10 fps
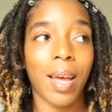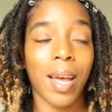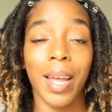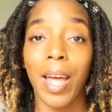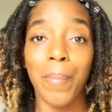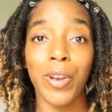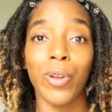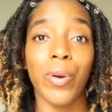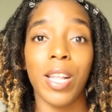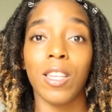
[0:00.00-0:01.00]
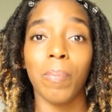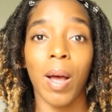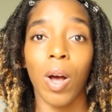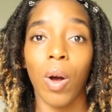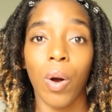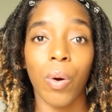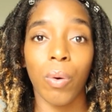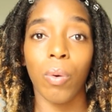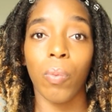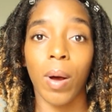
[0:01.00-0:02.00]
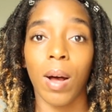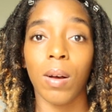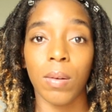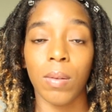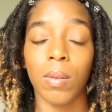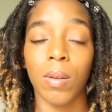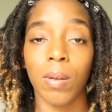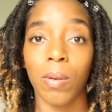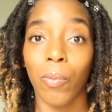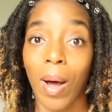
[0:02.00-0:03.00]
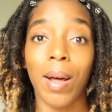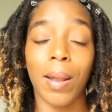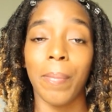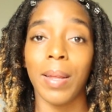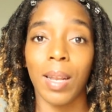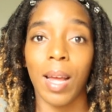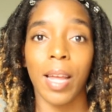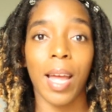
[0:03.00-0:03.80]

I have been doing this my whole while I've been locked.